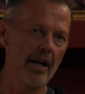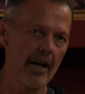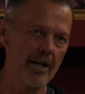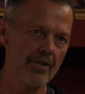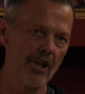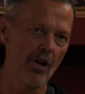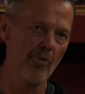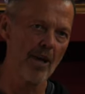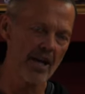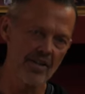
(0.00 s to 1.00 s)
And so
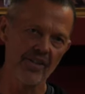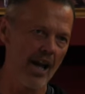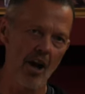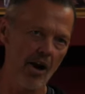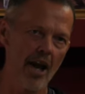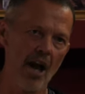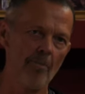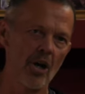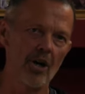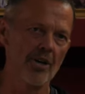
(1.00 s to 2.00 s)
we can say, okay,
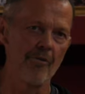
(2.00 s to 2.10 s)
I'm not going to